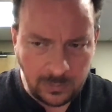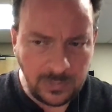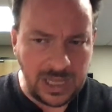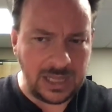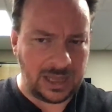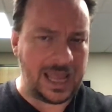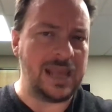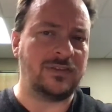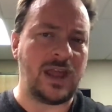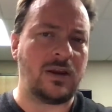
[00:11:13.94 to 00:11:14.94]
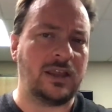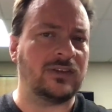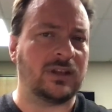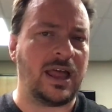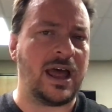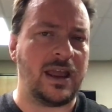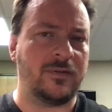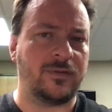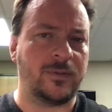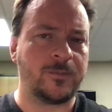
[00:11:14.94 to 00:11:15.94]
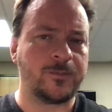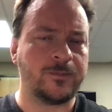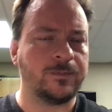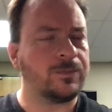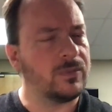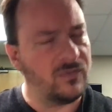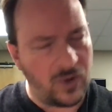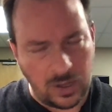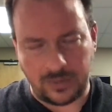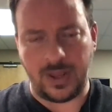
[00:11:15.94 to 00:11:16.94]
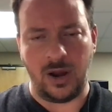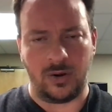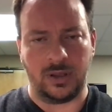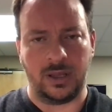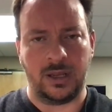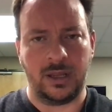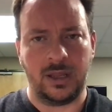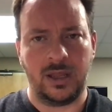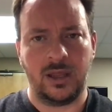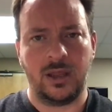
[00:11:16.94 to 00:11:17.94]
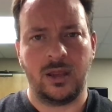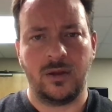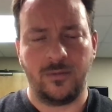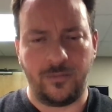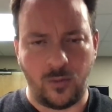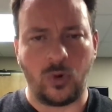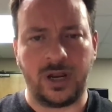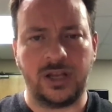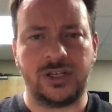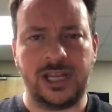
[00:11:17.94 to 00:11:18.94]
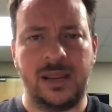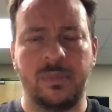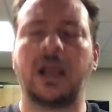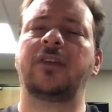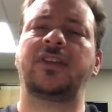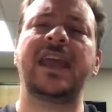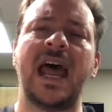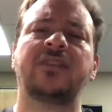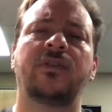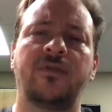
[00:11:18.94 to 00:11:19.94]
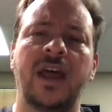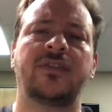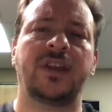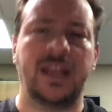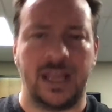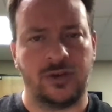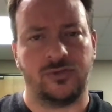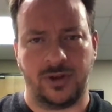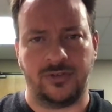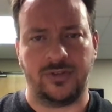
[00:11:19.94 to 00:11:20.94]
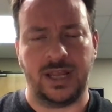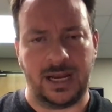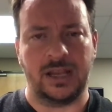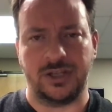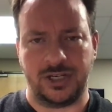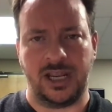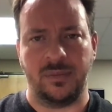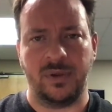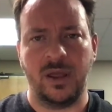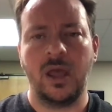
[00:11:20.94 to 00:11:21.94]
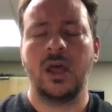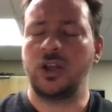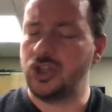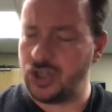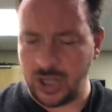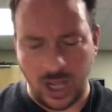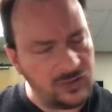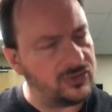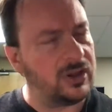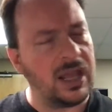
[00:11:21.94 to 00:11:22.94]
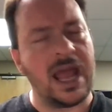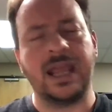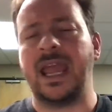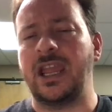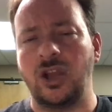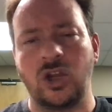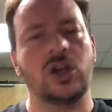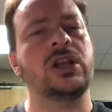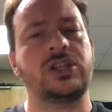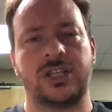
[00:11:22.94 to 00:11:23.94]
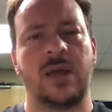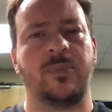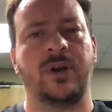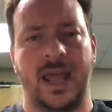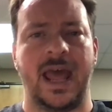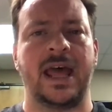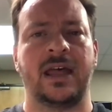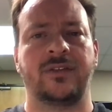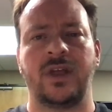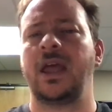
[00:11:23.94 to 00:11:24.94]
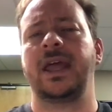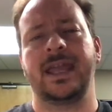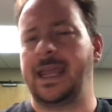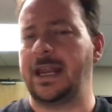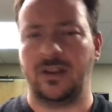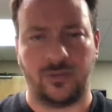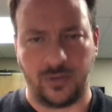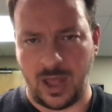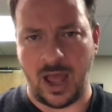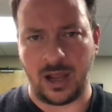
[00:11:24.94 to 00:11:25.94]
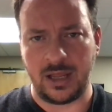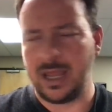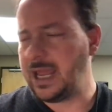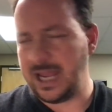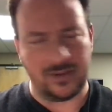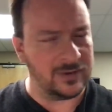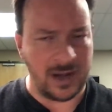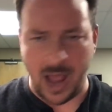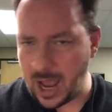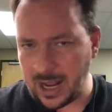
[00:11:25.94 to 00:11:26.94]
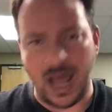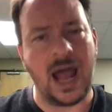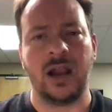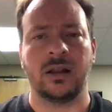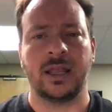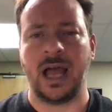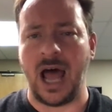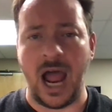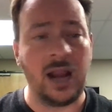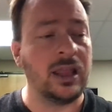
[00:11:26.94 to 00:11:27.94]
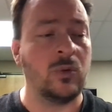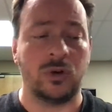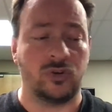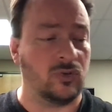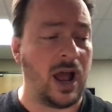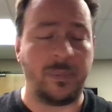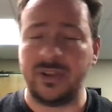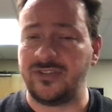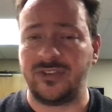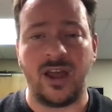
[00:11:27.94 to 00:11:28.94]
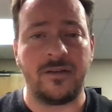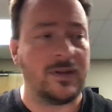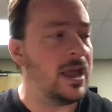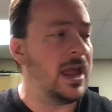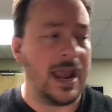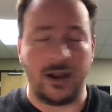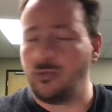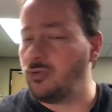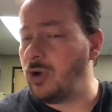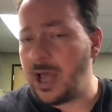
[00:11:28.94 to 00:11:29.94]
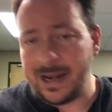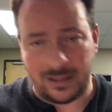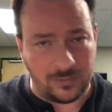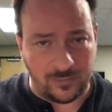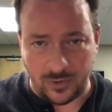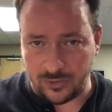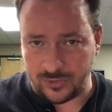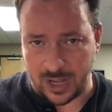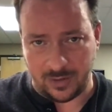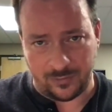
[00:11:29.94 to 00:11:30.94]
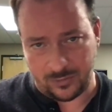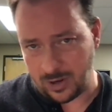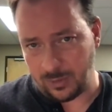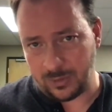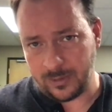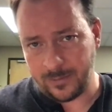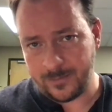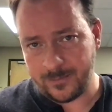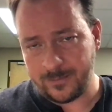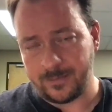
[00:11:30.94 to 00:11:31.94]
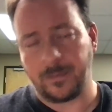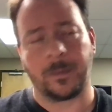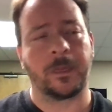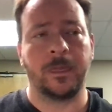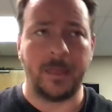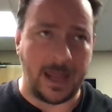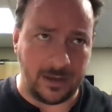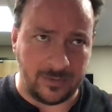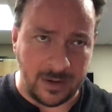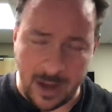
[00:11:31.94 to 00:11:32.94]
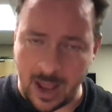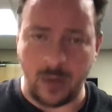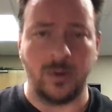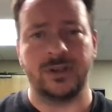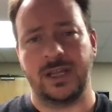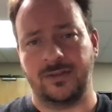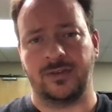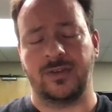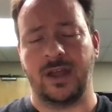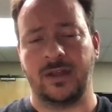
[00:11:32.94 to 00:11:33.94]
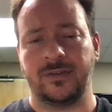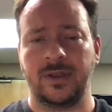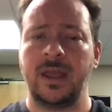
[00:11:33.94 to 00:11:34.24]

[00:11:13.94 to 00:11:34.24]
He lays down his life voluntarily for his sheep because he has a vested interest in his sheep, just like a good shepherd has in his flock. He's not a hireling. A hireling would drop his stuff and run at the first sign of trouble. That is not what Jesus does.